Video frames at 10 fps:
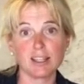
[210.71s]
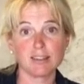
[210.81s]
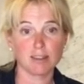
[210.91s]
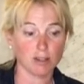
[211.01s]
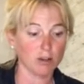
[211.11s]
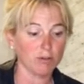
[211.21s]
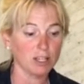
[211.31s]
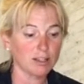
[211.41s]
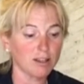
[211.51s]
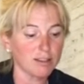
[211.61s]
This has got a
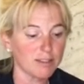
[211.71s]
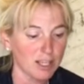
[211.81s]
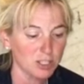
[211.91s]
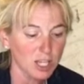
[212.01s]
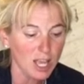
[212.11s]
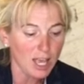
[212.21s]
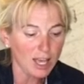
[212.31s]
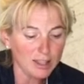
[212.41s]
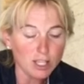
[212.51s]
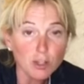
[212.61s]
really nice edge,
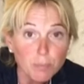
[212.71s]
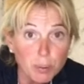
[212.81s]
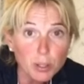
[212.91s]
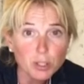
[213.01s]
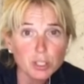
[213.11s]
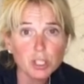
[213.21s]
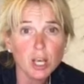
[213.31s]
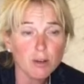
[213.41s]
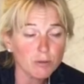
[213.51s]
and that you push